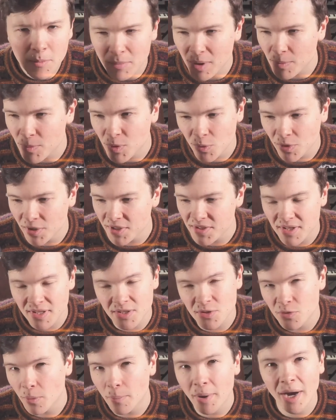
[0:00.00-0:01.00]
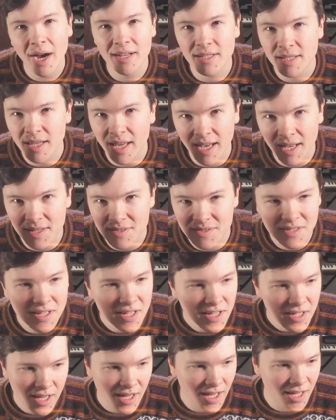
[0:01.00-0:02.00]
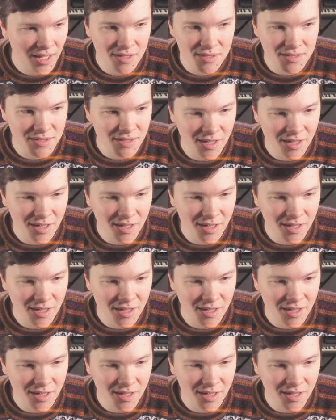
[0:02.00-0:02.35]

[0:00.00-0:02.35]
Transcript: Maybe you were listening to a podcast and,